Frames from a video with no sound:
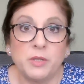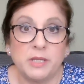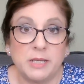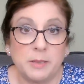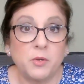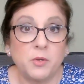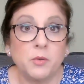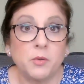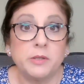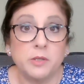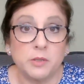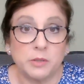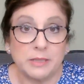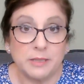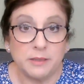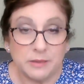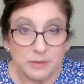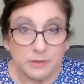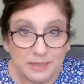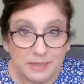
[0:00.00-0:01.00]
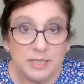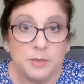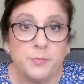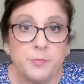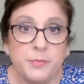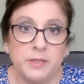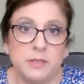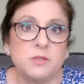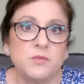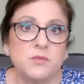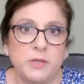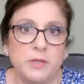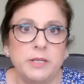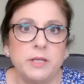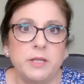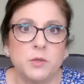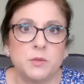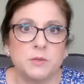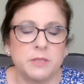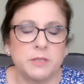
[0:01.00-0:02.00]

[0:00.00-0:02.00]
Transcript: And I'm going to keep these videos.